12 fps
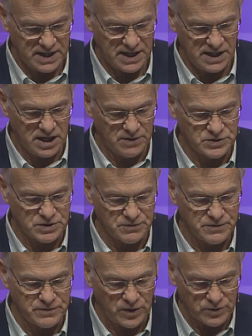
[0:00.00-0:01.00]
He loves the
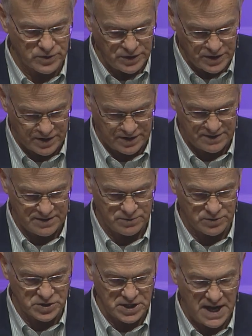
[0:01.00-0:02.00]
foreigner
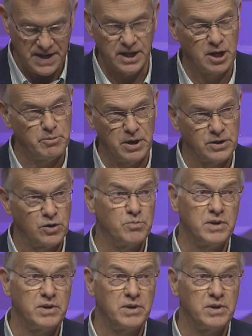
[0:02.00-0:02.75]
residing among you,